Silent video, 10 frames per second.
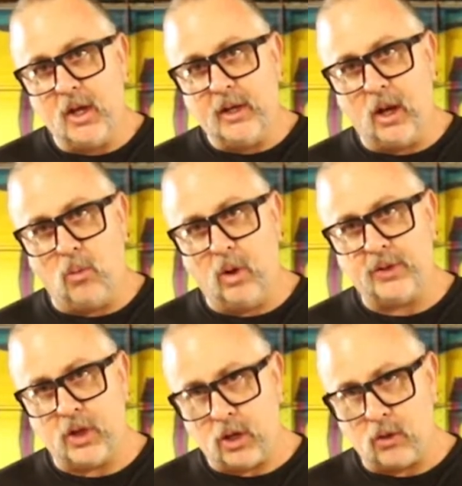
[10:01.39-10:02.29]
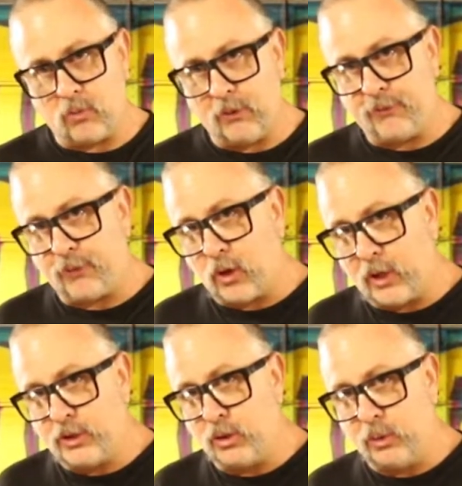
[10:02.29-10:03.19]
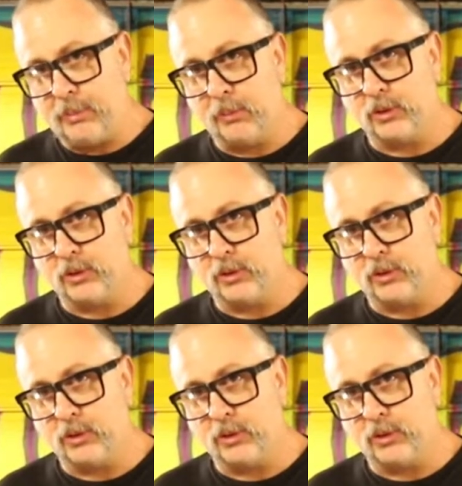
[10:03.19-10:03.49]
Now, what they're referring to when people